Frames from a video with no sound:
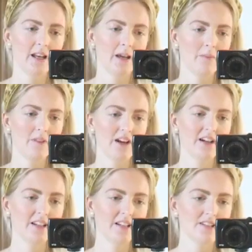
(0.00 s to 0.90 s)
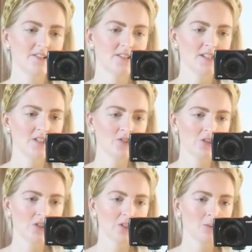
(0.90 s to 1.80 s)
And I'm wearing this
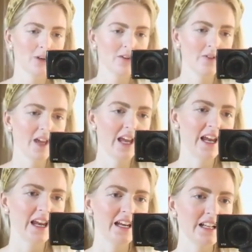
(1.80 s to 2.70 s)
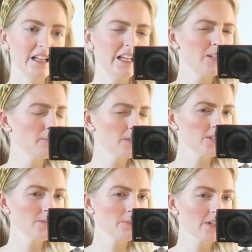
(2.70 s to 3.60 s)
t-shirt with a
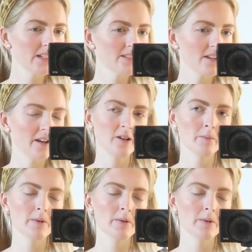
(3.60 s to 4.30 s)
leopard print, tiger